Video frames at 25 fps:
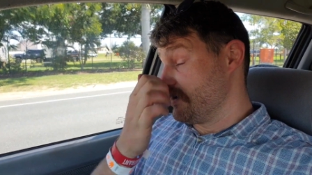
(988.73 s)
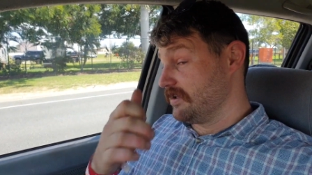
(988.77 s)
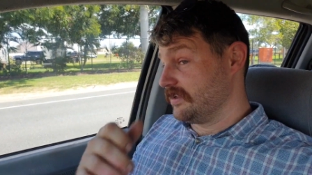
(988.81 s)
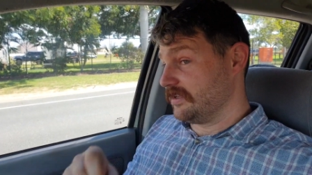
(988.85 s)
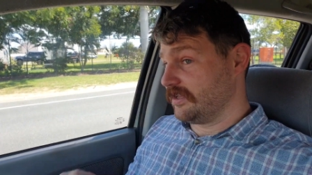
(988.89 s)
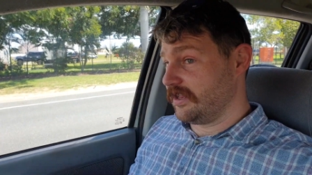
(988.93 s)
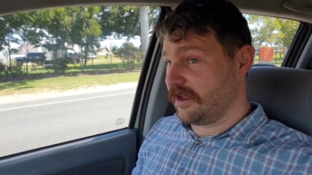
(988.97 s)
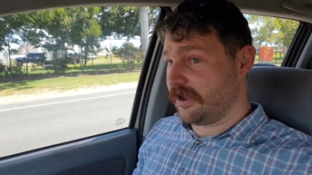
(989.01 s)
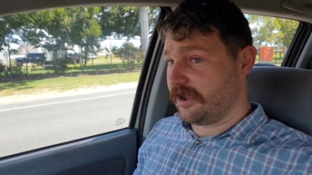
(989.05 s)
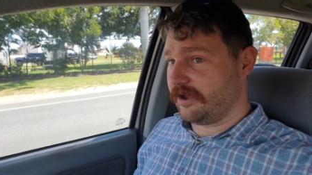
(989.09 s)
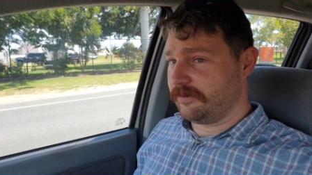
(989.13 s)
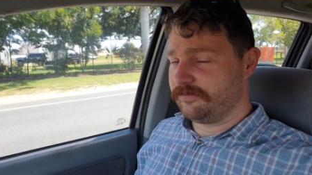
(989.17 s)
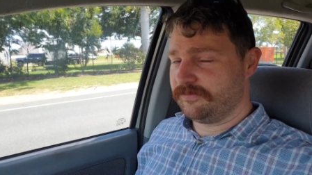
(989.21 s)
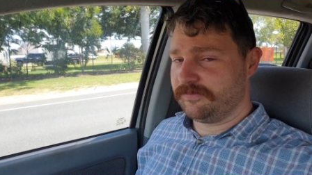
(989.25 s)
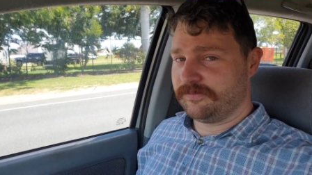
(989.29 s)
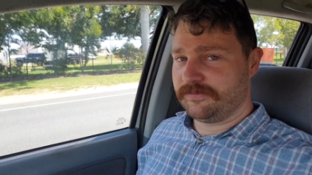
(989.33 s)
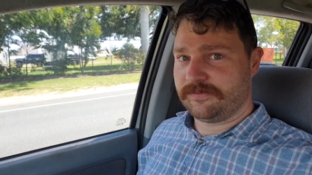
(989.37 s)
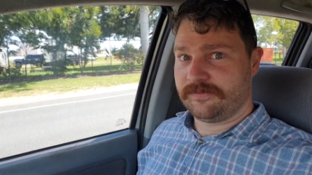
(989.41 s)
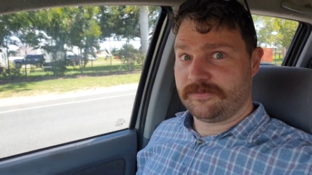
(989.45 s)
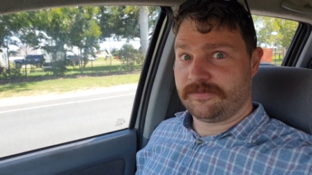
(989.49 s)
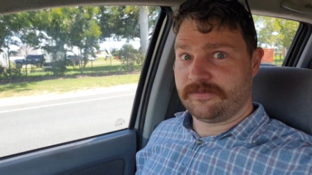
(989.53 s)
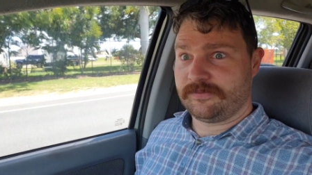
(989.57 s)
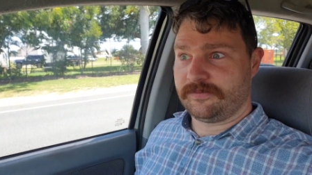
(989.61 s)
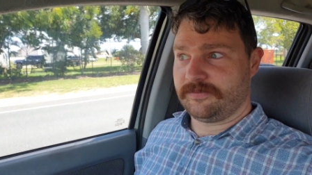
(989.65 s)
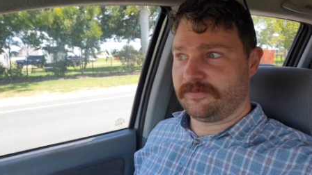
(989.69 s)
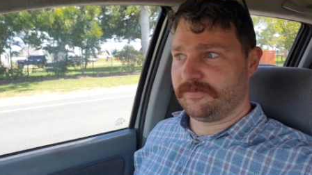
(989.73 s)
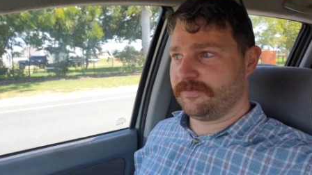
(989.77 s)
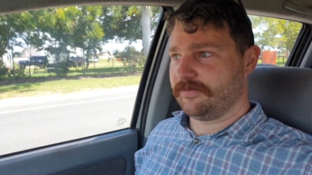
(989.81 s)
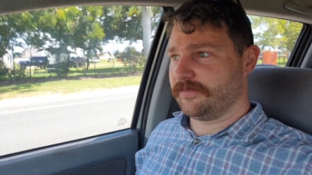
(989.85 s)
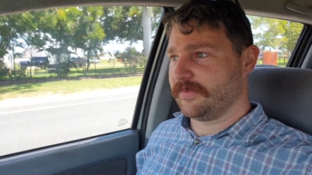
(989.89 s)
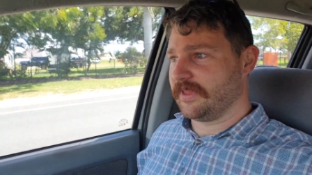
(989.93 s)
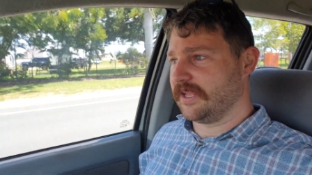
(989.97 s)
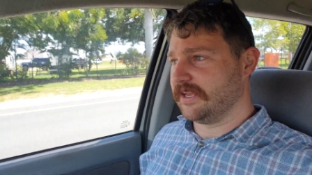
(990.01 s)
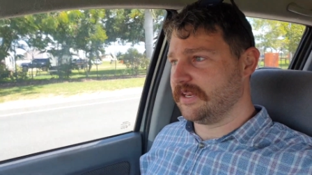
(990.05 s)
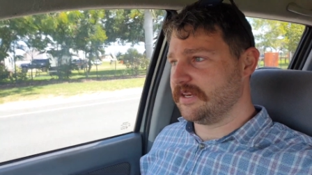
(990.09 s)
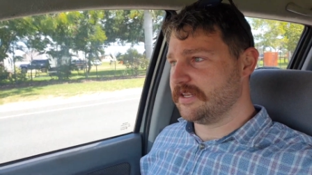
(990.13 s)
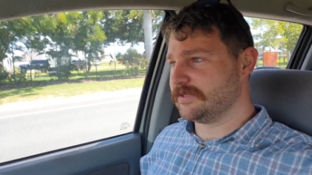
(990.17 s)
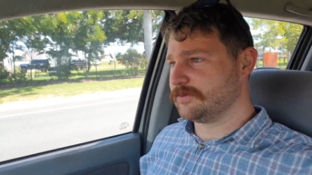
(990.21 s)
you know,
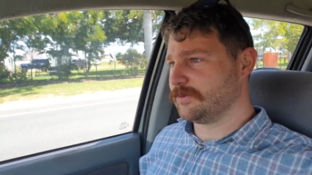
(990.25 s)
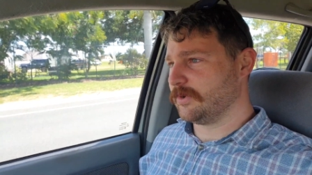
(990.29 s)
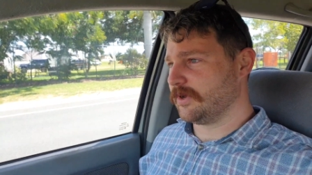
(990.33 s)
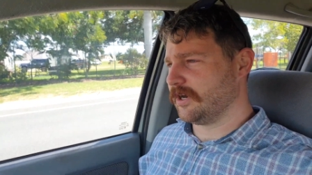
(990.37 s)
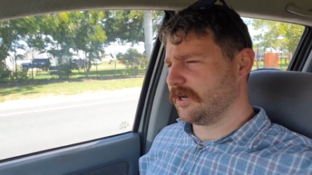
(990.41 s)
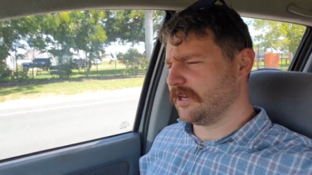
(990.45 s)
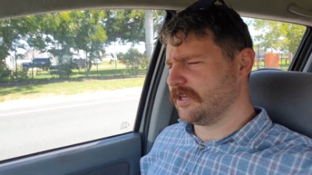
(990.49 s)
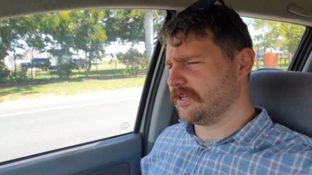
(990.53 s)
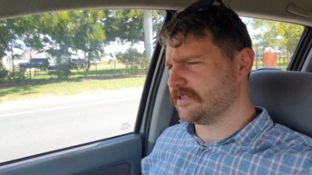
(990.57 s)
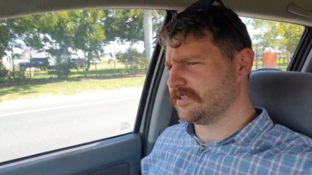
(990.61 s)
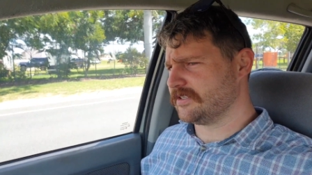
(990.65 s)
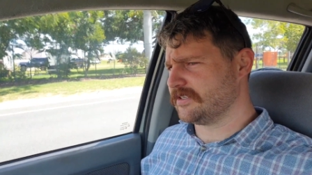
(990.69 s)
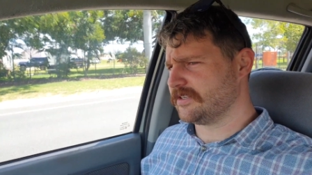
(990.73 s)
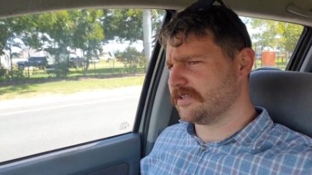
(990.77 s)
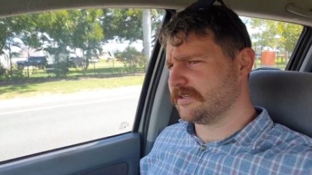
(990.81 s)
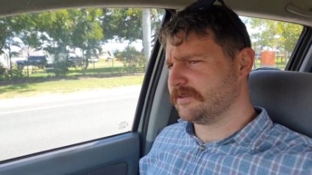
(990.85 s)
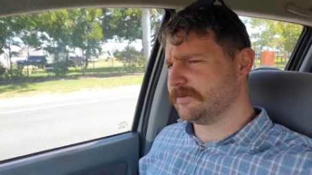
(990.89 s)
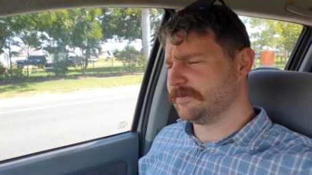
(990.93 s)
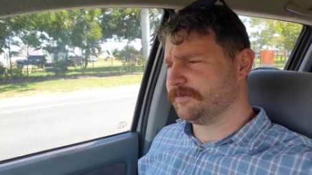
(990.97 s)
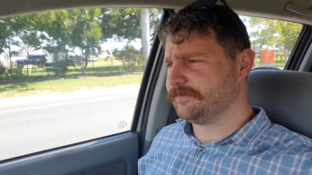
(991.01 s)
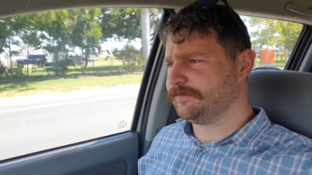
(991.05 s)
it is what it is.